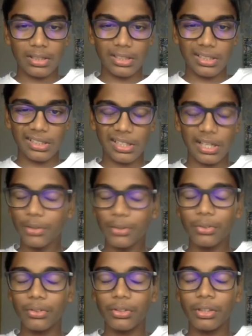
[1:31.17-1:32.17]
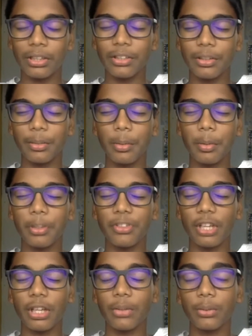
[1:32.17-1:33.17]
really remember my
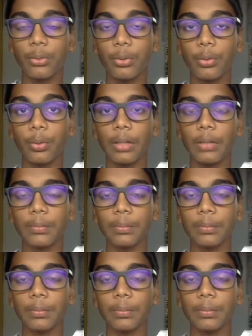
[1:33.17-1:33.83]
childhood very well,